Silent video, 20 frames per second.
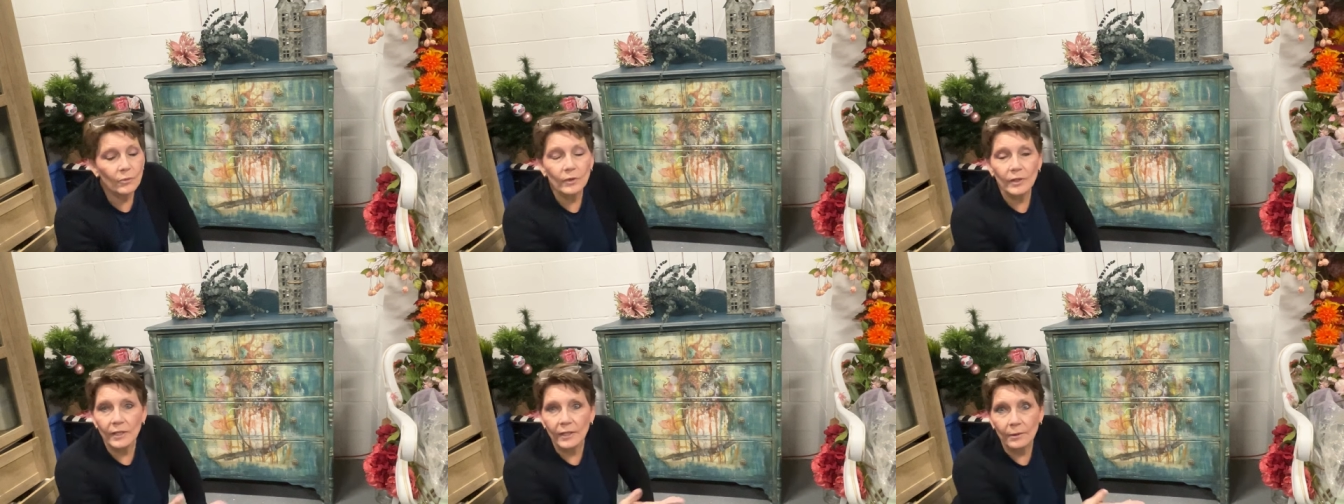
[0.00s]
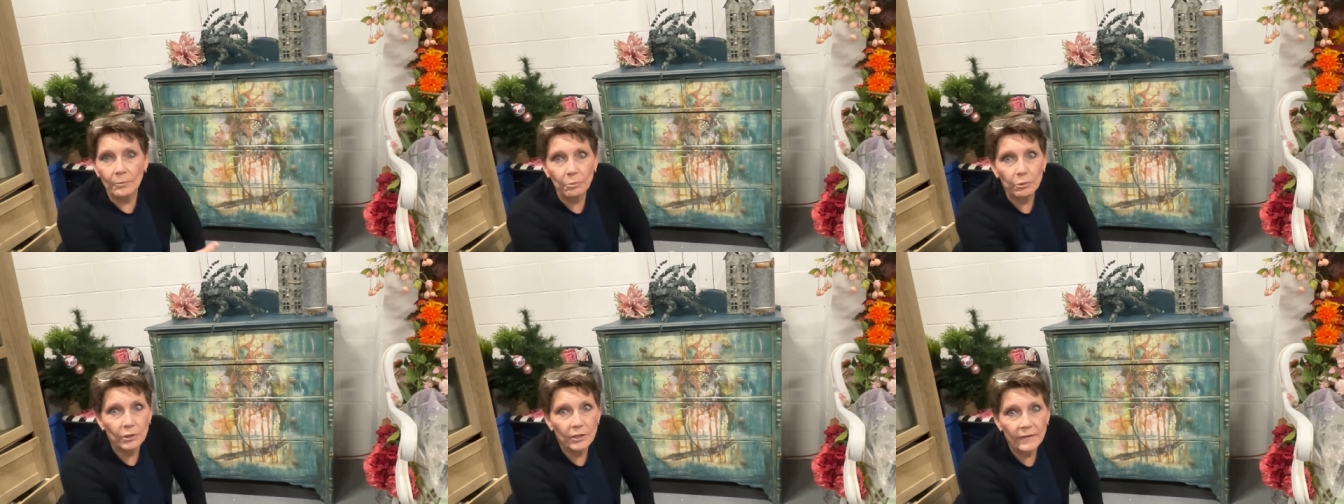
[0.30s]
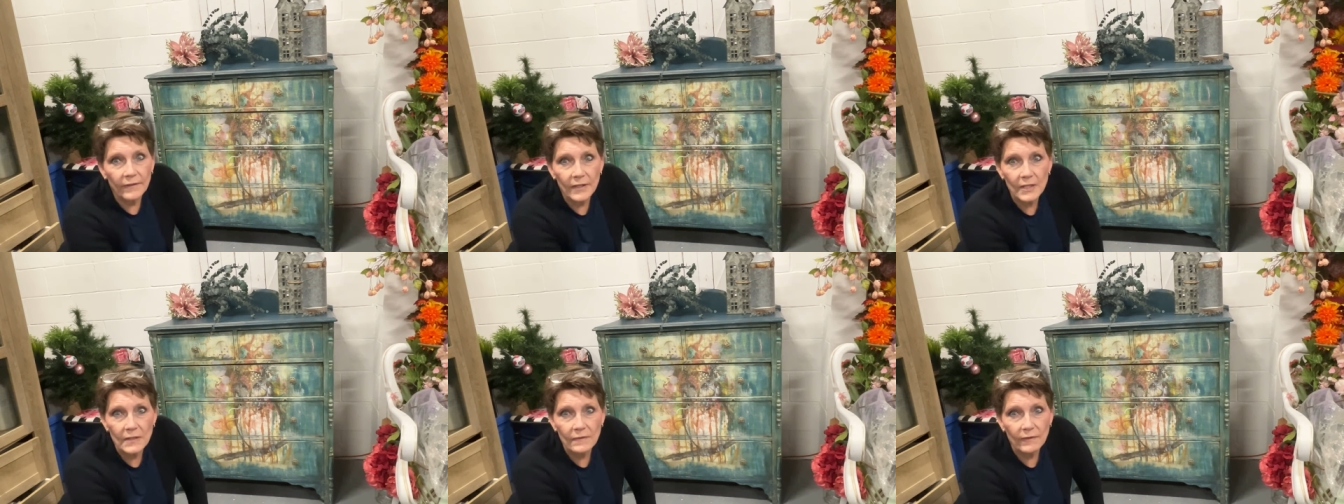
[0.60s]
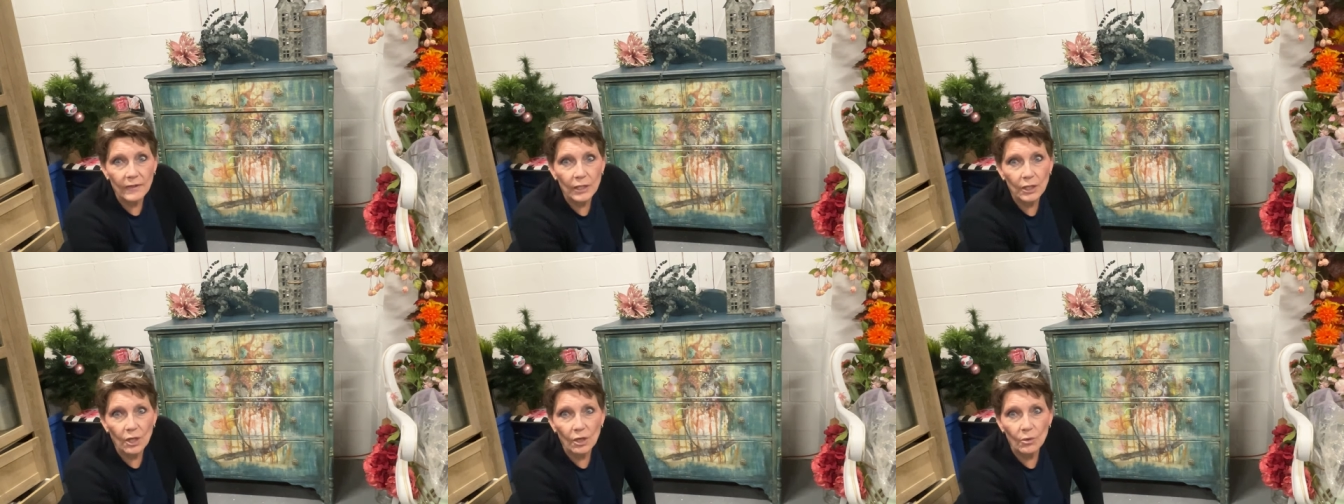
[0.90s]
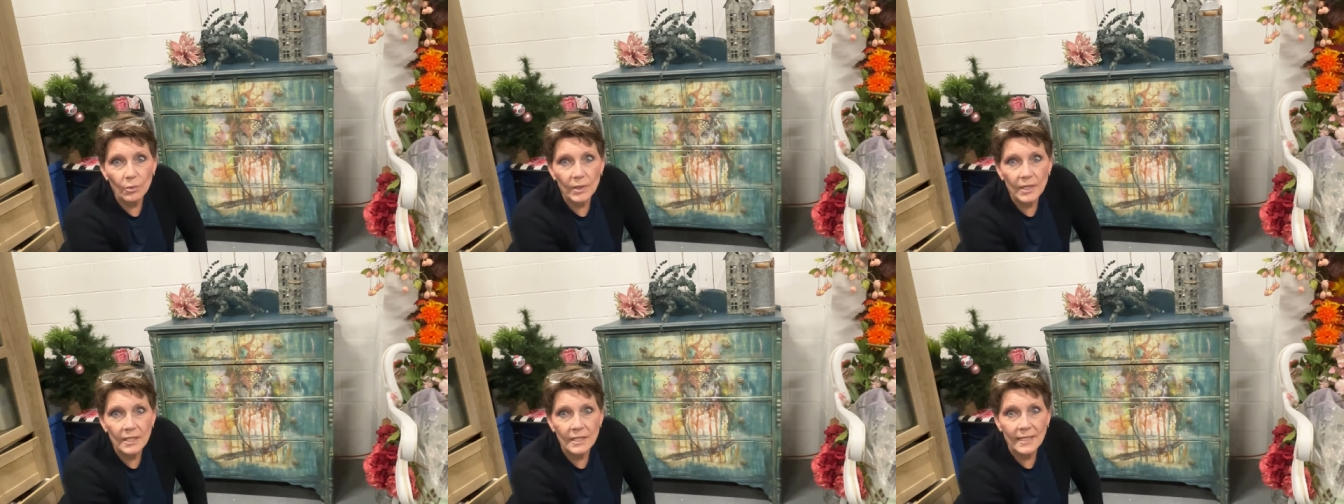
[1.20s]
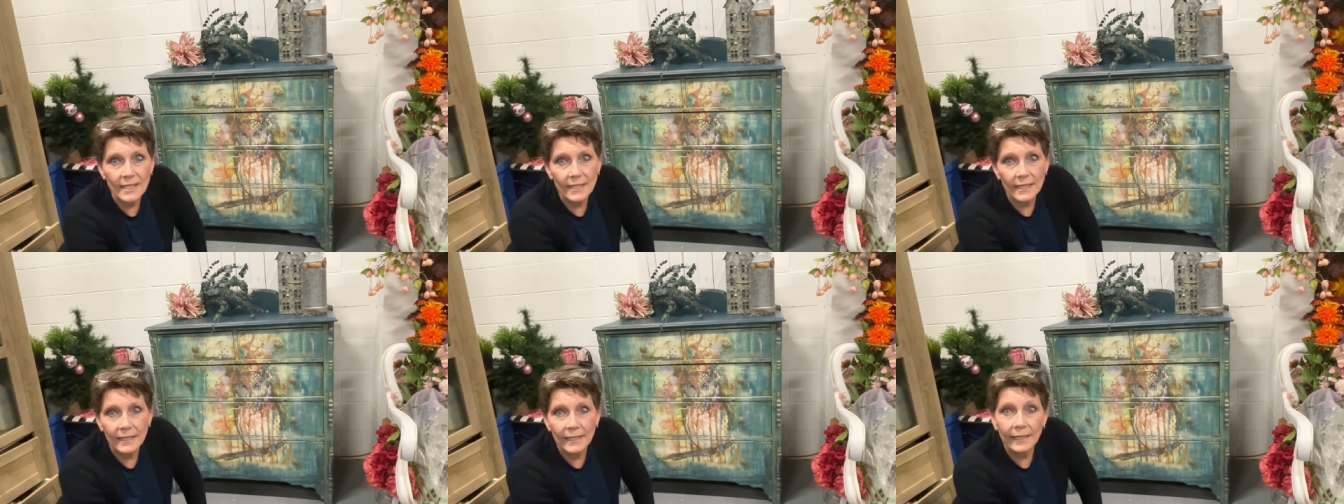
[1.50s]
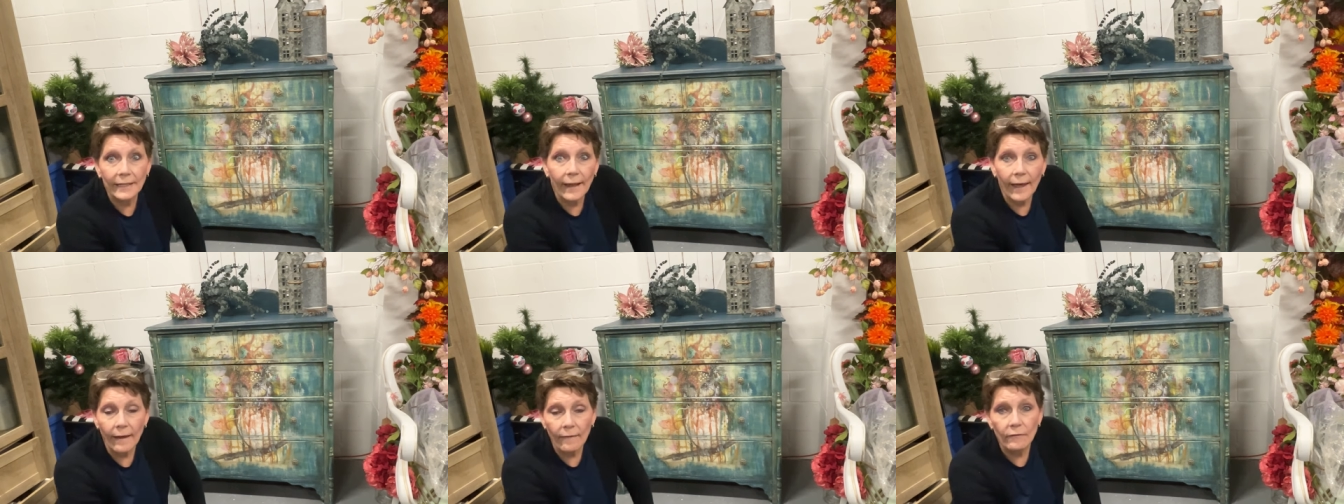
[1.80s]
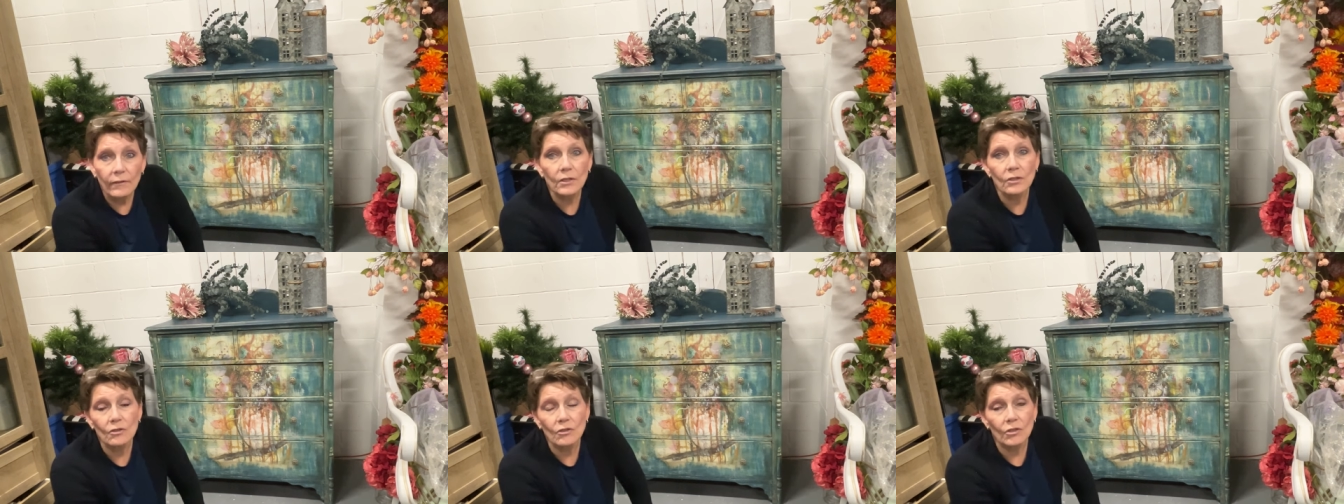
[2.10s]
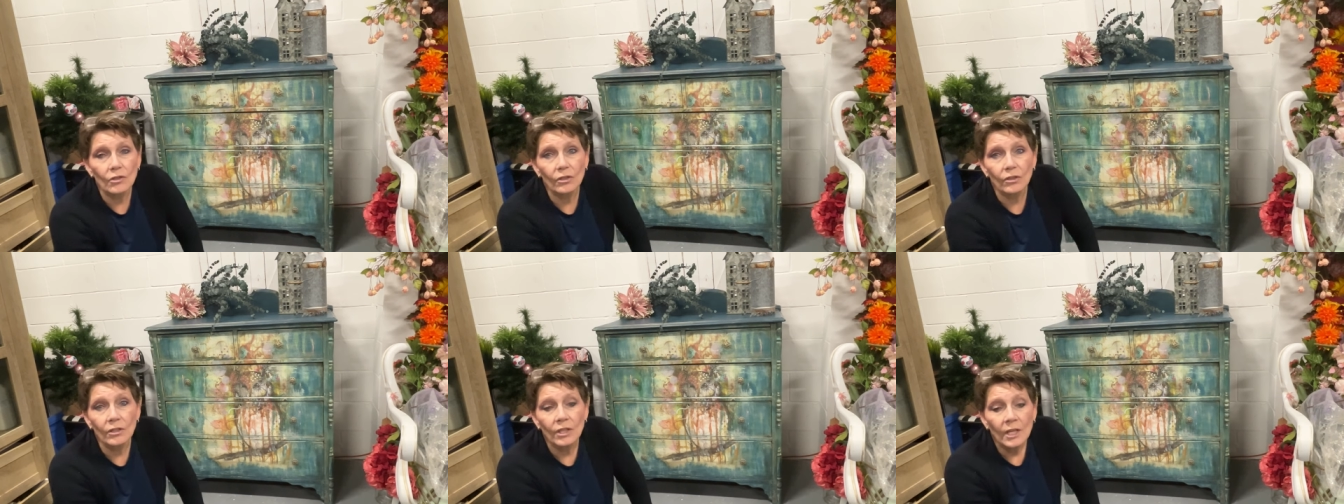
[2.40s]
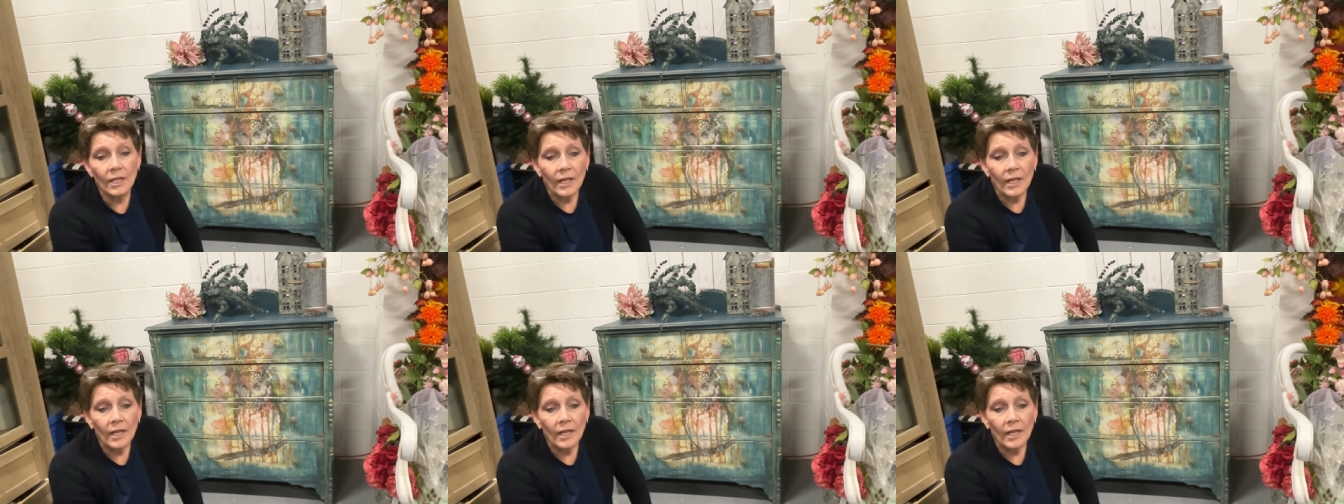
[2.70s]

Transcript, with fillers: in a previous video we did lavender.